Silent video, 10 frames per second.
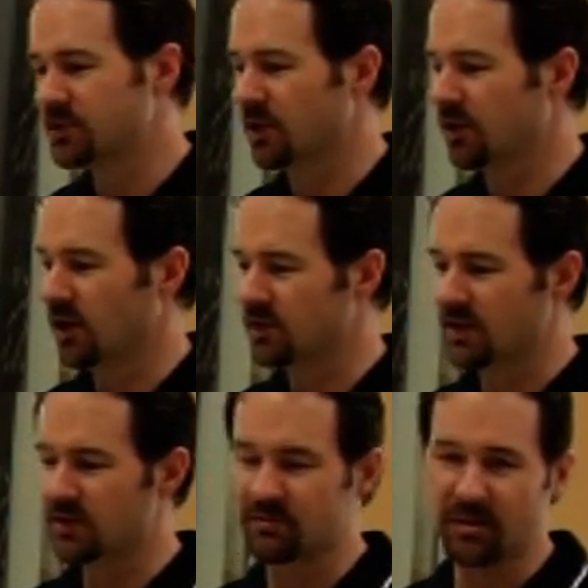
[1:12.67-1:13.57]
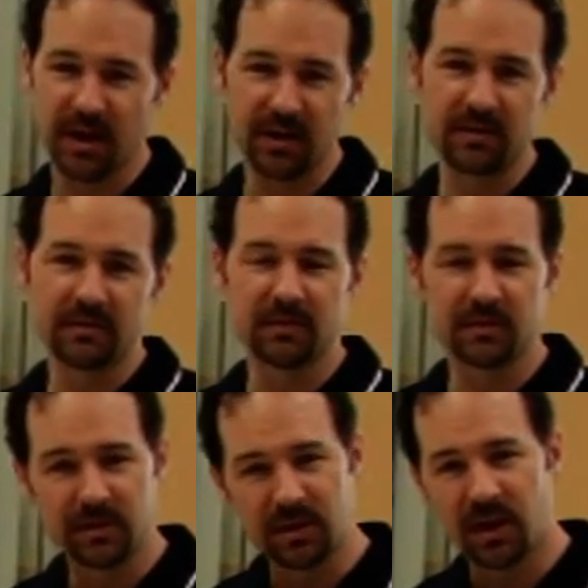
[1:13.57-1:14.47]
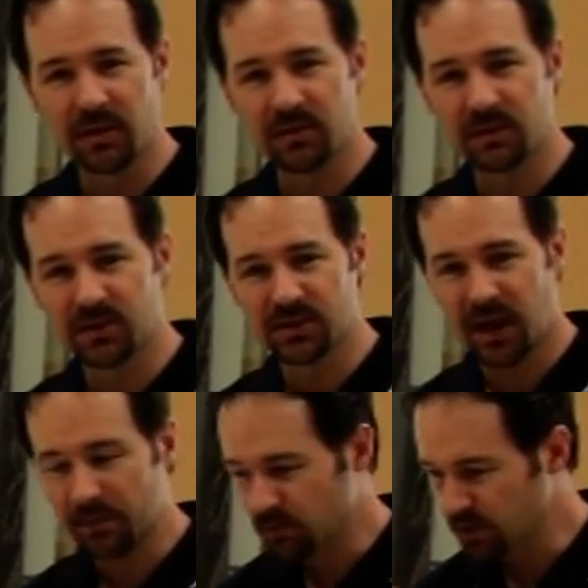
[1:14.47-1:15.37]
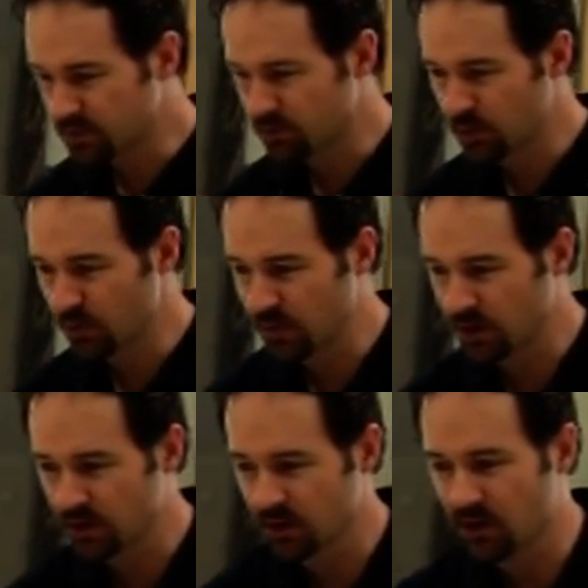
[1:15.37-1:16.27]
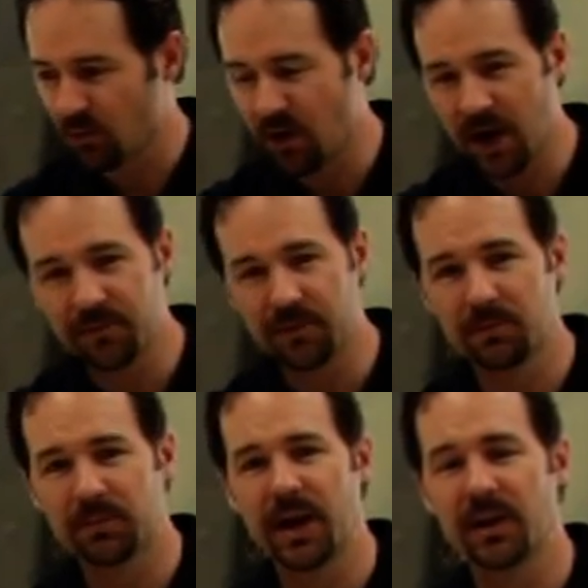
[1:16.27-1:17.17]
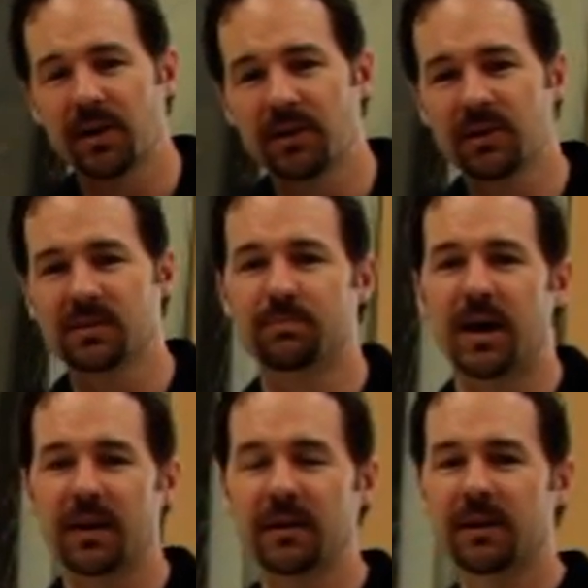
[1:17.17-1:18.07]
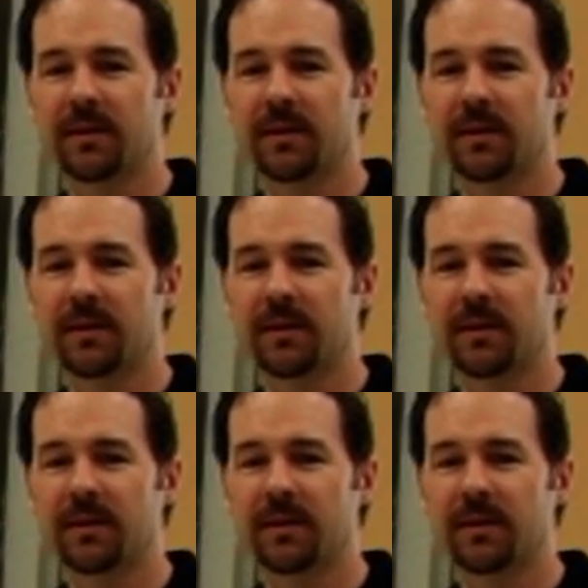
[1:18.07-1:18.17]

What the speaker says: So exaggerated, the table is moving away from the blade like this, but